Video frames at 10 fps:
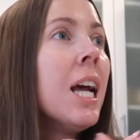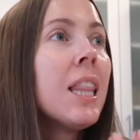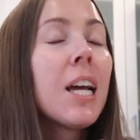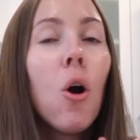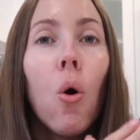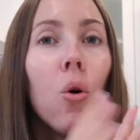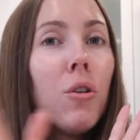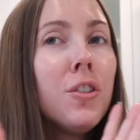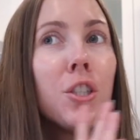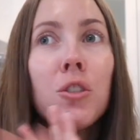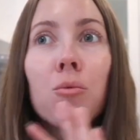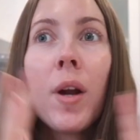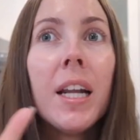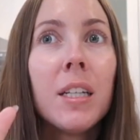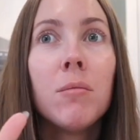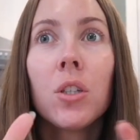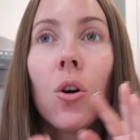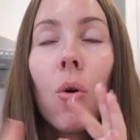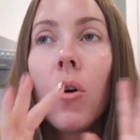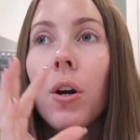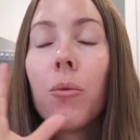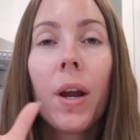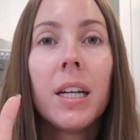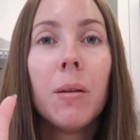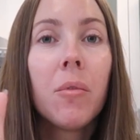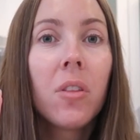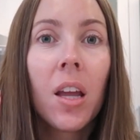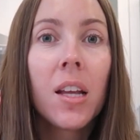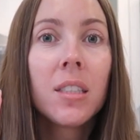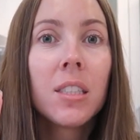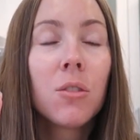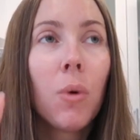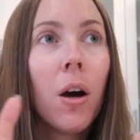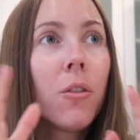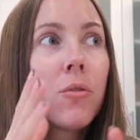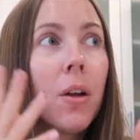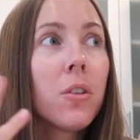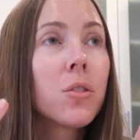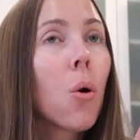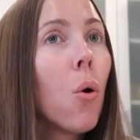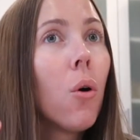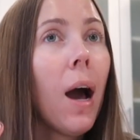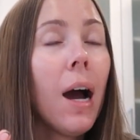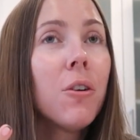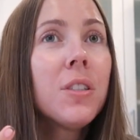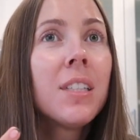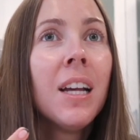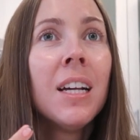like old just random decor and random things as well throughout this whole house.